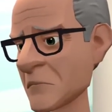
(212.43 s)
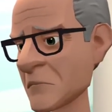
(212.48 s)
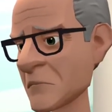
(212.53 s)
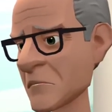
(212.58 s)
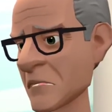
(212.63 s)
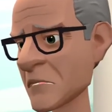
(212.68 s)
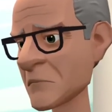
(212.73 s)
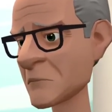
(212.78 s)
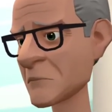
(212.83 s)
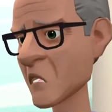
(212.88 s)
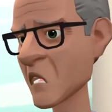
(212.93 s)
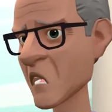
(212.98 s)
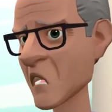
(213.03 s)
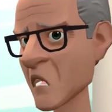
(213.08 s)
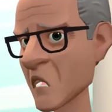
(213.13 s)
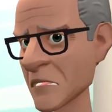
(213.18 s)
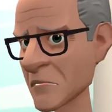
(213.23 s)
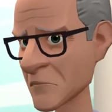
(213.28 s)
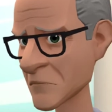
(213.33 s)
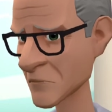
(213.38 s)
I'm
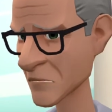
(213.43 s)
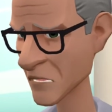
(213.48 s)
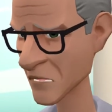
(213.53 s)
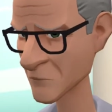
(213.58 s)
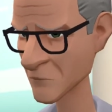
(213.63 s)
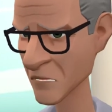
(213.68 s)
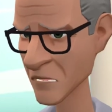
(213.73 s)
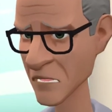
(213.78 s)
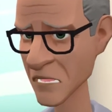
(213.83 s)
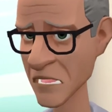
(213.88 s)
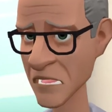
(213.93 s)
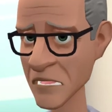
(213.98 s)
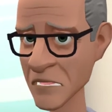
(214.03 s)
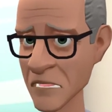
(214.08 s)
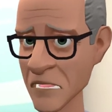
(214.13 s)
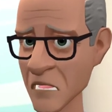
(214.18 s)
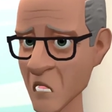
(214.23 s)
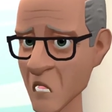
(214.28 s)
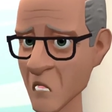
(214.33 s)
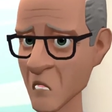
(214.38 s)
bald, and my
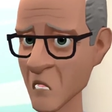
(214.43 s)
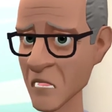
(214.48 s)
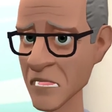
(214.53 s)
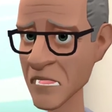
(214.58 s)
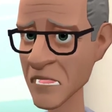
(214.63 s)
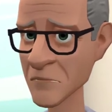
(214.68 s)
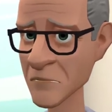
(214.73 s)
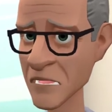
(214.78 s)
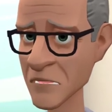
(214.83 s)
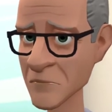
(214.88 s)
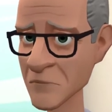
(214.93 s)
hairline looks terrible.